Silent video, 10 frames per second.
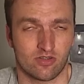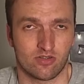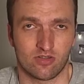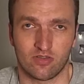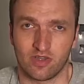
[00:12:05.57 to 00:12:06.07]

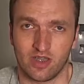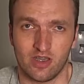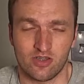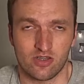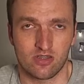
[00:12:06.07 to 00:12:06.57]

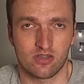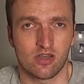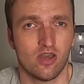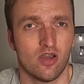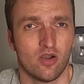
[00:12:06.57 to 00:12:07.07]
certifications
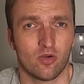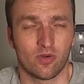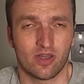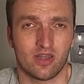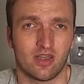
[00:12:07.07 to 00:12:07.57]
or
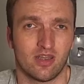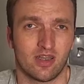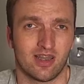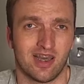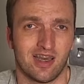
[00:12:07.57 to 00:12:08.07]
anything
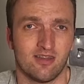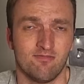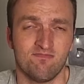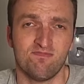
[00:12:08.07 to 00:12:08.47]
like that,